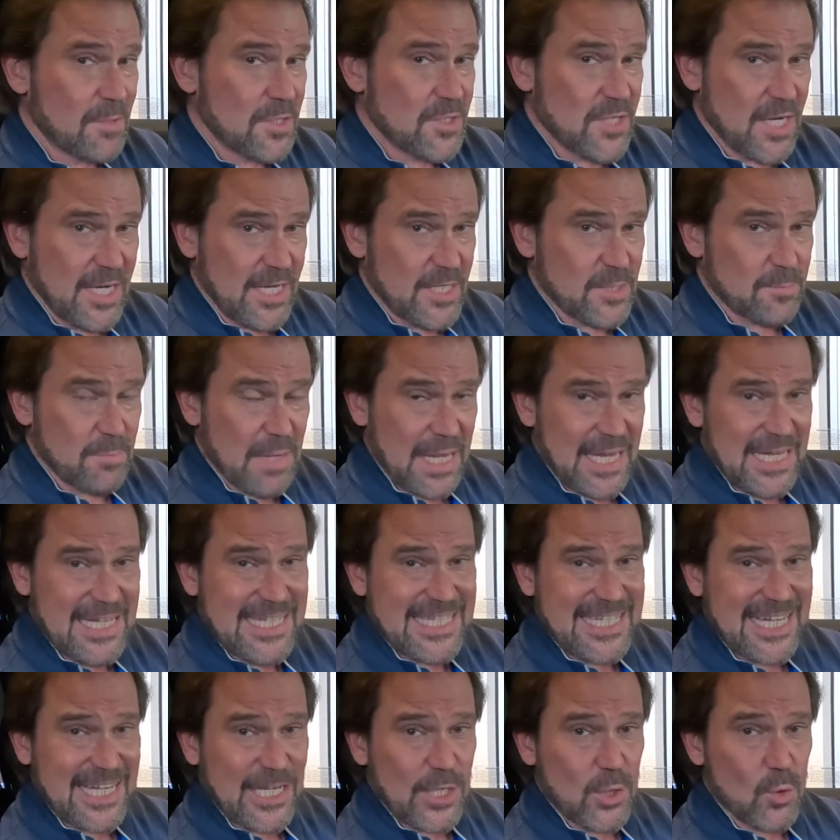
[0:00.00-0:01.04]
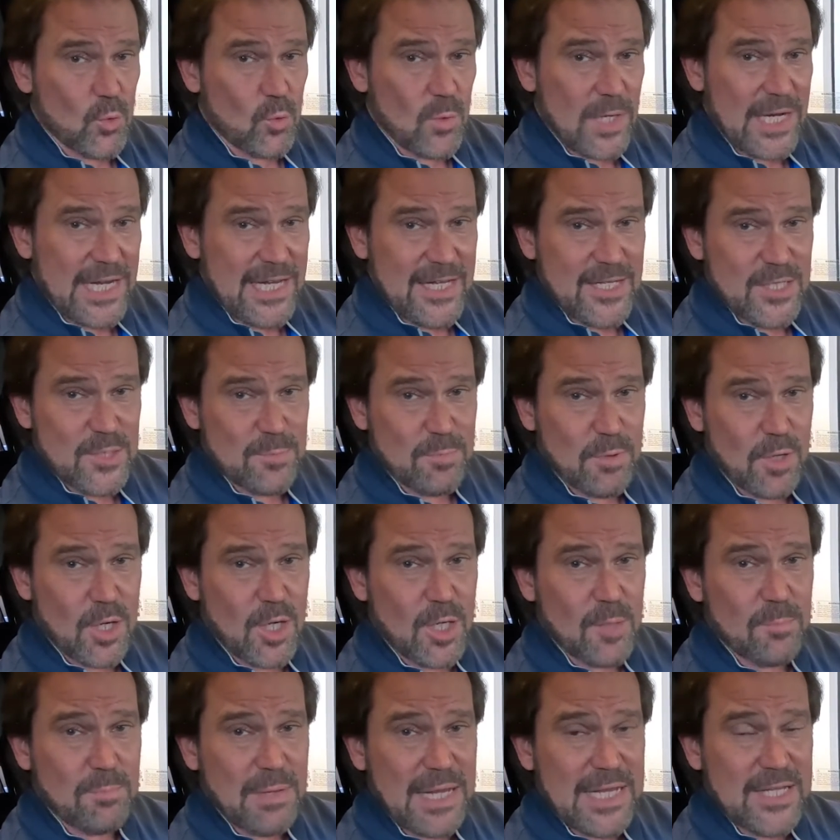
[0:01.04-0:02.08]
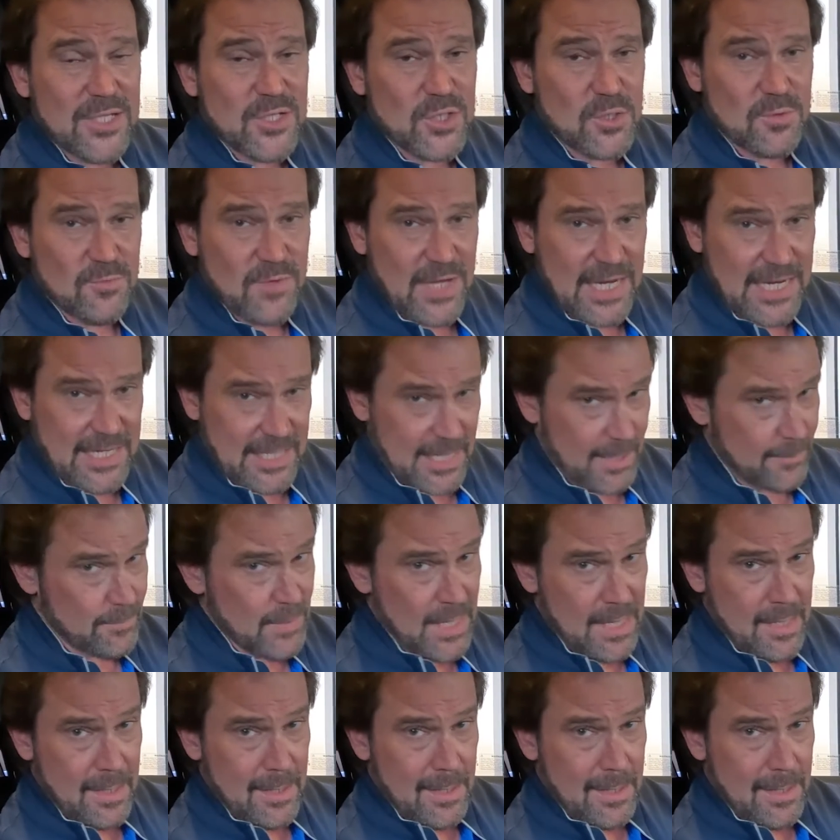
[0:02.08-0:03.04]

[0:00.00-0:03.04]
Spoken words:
Mercedes-Benz in Greensburg, Pennsylvania.